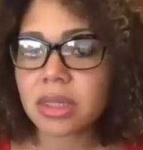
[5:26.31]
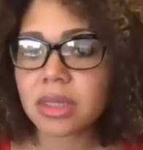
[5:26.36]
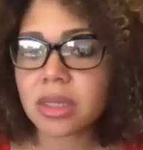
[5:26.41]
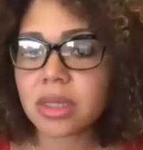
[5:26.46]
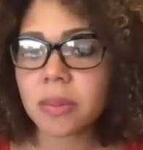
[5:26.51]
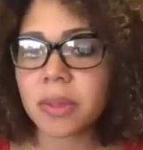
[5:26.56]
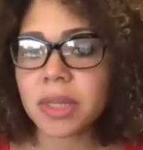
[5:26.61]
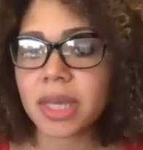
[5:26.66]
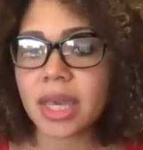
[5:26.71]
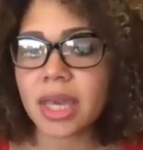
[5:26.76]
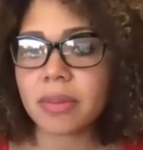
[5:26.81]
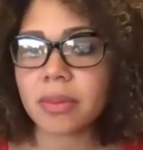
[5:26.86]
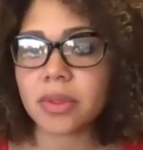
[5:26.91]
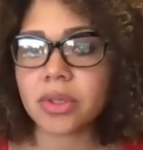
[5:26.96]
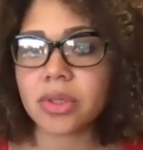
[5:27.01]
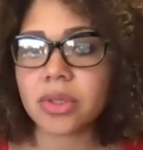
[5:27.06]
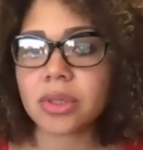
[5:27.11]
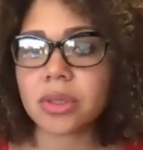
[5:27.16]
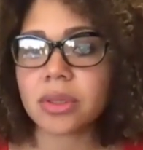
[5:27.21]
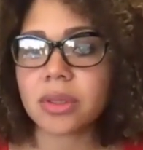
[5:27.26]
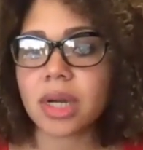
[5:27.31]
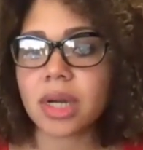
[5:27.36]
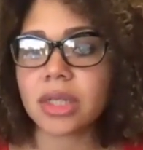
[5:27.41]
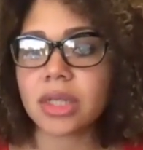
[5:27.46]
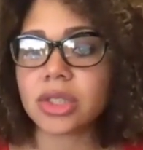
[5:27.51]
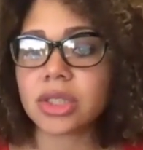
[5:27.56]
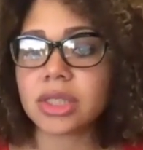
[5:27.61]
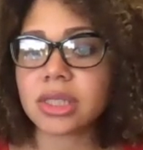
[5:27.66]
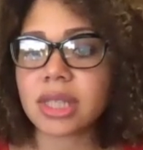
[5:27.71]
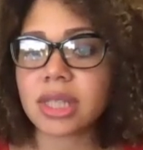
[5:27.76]
to be able to
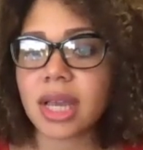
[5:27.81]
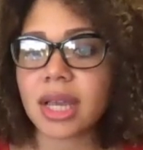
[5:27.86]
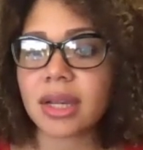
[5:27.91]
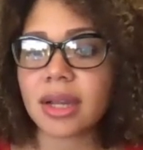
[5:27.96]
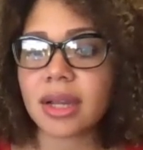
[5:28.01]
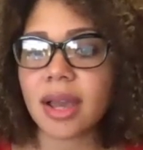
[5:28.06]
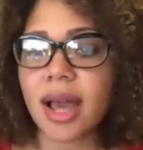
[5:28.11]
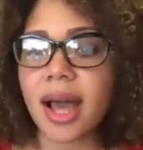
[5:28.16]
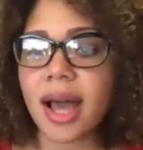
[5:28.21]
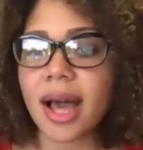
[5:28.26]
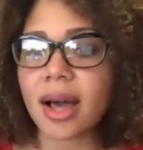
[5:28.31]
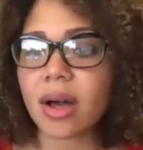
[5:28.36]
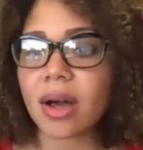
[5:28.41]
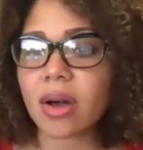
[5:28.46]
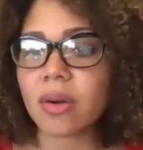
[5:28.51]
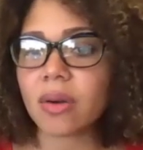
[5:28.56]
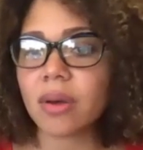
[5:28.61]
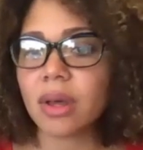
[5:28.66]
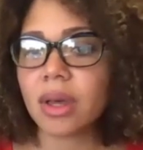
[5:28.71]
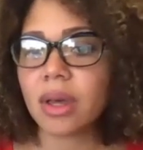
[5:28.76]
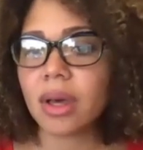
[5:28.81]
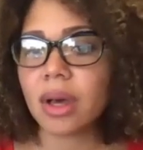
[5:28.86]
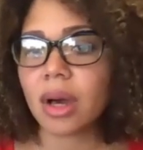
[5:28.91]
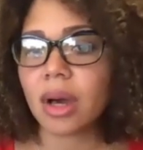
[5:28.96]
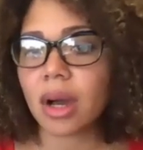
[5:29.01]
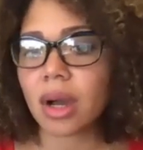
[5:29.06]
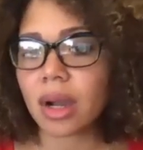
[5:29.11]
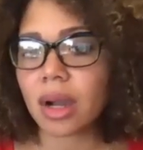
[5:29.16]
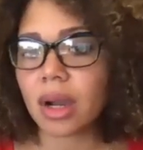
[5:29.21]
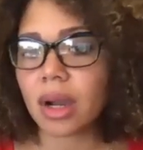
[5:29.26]
understand how
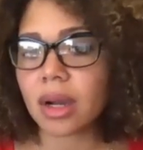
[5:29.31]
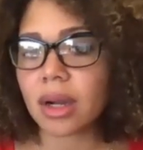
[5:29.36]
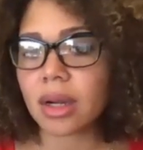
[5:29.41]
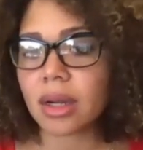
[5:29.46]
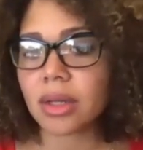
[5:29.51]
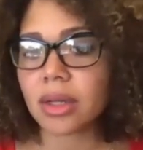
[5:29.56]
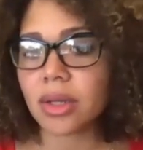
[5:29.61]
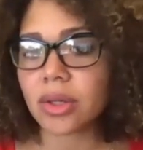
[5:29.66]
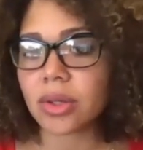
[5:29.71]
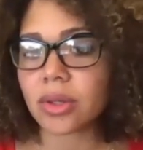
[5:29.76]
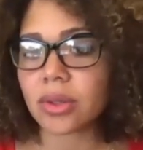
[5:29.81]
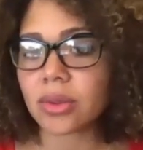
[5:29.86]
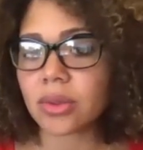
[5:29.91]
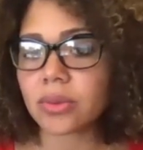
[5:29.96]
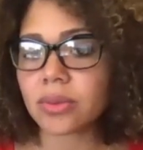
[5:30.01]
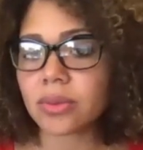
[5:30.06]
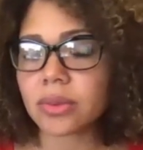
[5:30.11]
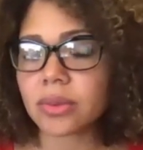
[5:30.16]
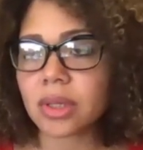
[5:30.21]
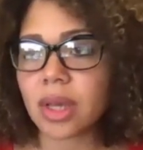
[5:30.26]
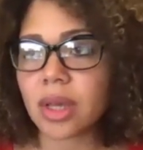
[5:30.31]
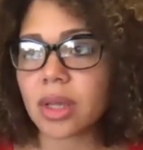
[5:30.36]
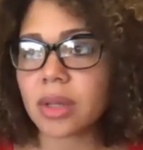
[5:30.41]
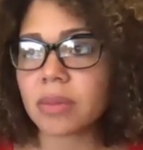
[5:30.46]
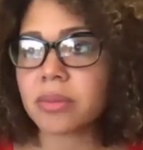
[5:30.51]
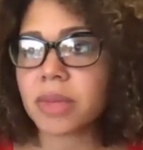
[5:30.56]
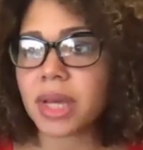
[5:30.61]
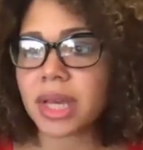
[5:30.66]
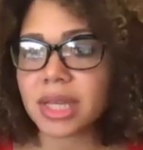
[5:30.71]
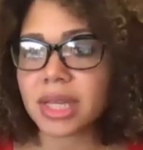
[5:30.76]
our you know
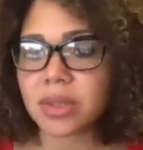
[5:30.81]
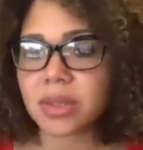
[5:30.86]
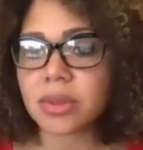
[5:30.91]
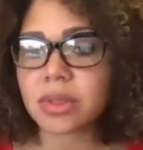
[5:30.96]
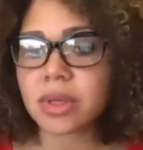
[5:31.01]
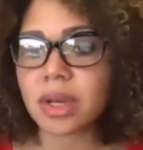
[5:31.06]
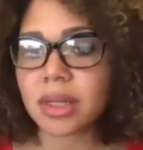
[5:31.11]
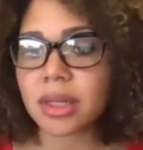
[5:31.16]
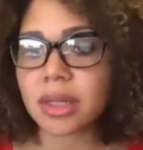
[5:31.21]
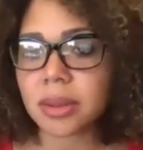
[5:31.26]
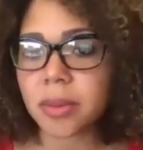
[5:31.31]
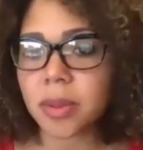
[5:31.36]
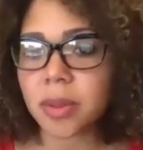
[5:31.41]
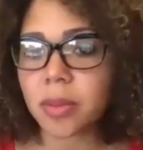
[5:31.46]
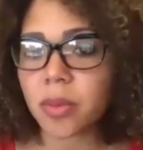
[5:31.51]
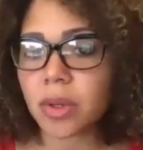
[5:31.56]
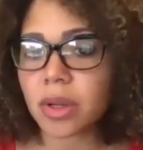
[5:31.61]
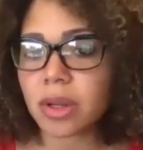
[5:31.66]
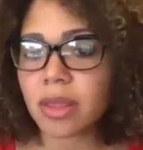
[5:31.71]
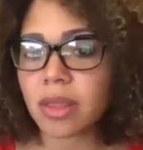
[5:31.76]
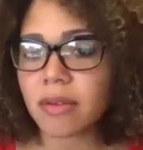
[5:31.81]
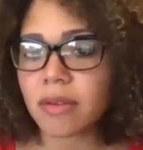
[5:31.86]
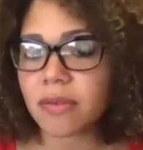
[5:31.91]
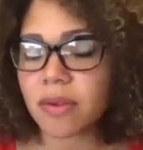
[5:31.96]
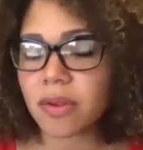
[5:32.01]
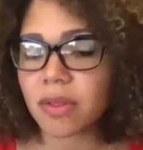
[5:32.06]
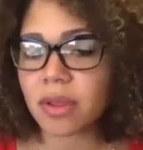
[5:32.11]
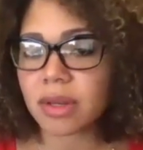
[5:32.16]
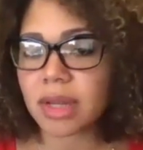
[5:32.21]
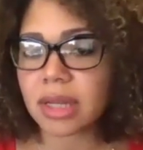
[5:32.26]
and i guess we'll talk a little bit more of that
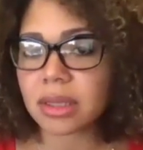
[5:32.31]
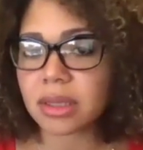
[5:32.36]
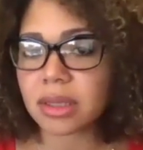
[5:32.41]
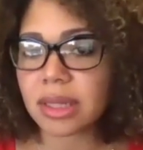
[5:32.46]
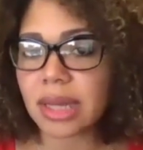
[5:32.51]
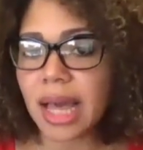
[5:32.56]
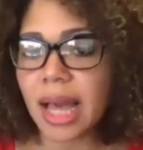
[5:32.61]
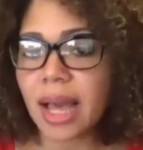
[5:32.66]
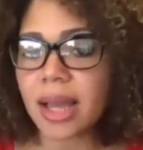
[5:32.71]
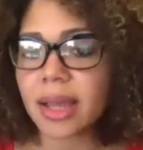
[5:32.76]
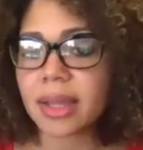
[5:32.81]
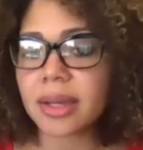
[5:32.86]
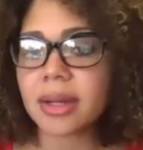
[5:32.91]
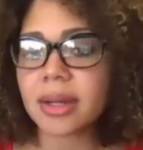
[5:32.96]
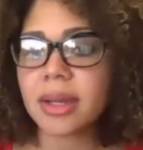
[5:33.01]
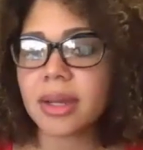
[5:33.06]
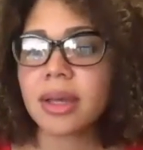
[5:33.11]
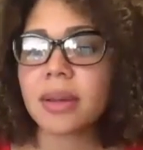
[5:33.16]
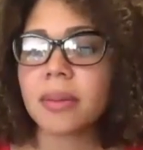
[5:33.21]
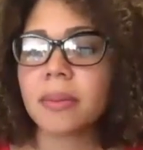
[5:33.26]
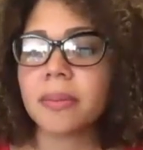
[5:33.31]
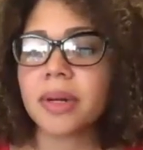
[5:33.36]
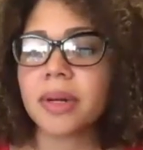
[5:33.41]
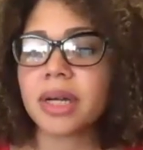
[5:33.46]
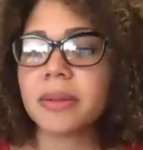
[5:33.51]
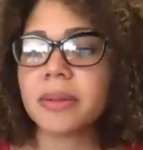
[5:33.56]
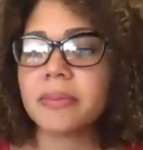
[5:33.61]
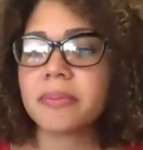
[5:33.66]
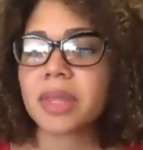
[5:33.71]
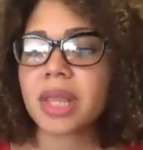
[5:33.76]
further down the line
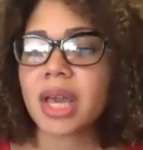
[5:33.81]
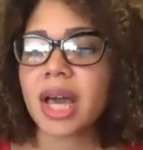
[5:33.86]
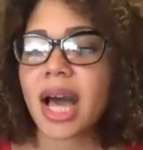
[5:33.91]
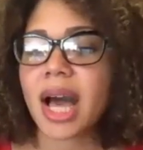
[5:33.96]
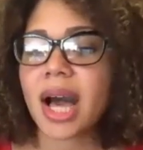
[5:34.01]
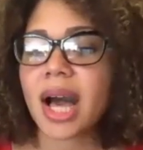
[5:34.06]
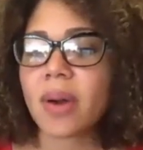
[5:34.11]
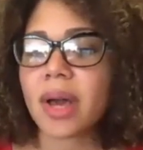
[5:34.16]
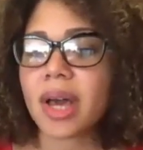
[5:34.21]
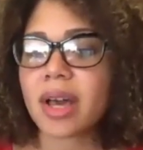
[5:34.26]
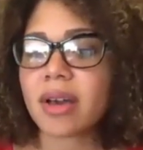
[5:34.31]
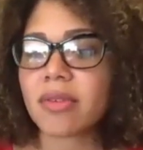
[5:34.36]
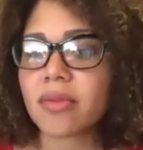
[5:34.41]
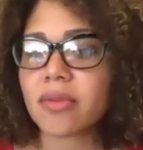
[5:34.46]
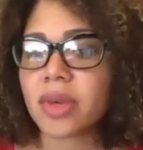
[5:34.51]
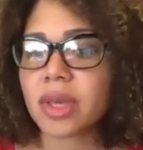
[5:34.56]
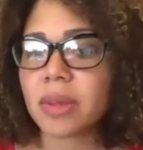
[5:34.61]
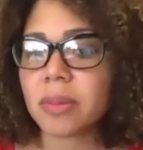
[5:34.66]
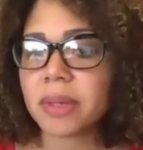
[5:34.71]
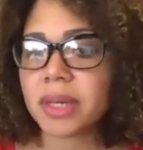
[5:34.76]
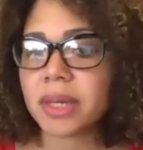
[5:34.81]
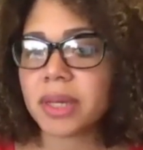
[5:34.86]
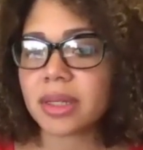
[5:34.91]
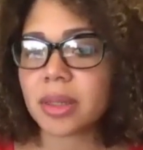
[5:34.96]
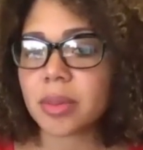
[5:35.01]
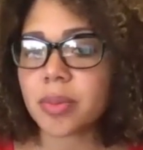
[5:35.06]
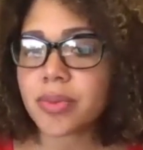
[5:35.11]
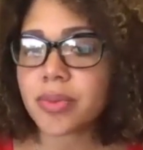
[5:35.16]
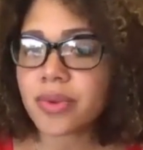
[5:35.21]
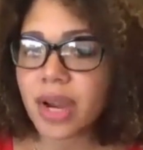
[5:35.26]
but how have we been
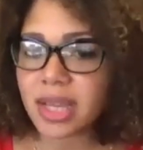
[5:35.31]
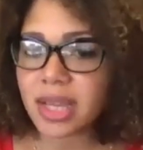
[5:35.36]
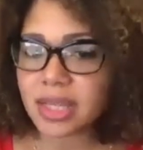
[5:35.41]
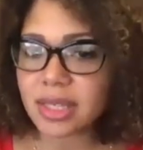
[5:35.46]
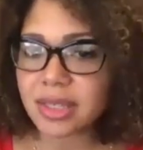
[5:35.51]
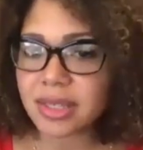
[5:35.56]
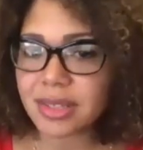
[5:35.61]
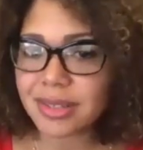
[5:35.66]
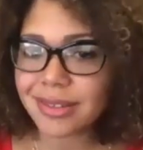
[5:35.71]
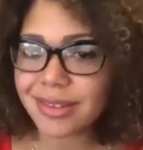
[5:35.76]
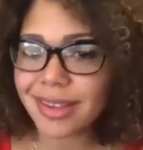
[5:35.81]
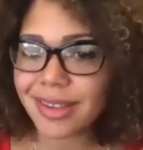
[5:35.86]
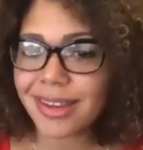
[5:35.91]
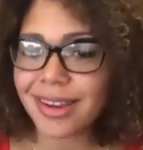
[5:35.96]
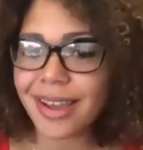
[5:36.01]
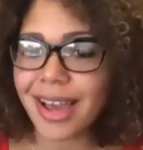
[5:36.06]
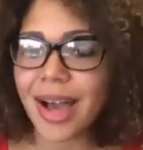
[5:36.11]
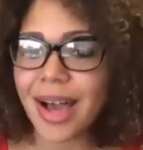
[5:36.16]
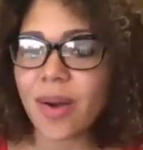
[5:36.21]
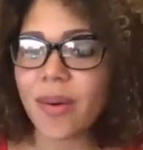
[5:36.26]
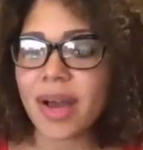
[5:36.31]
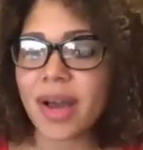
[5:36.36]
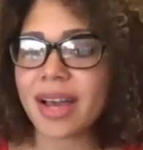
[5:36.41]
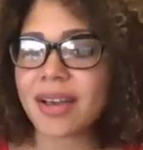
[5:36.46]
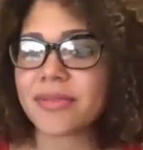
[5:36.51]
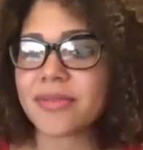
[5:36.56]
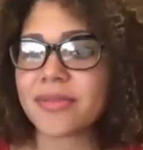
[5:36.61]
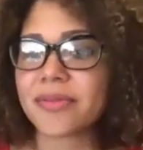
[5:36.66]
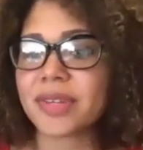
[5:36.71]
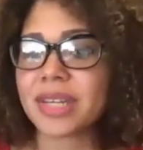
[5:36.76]
oppressed and how
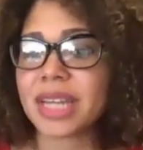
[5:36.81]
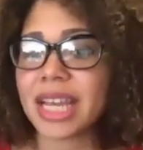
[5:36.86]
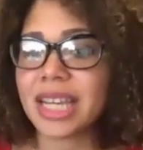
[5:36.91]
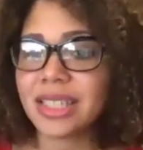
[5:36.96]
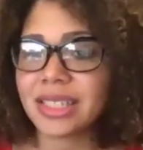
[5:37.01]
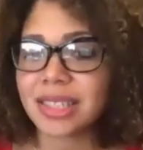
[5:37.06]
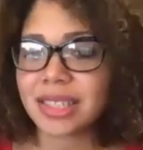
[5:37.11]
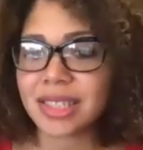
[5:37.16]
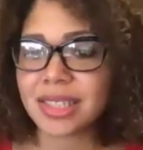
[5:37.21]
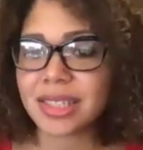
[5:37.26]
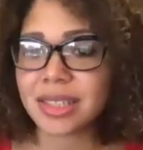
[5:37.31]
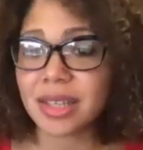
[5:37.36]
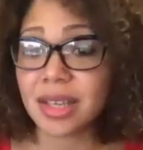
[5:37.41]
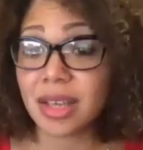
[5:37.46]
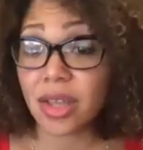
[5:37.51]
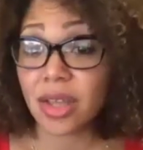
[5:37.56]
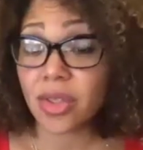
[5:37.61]
have nations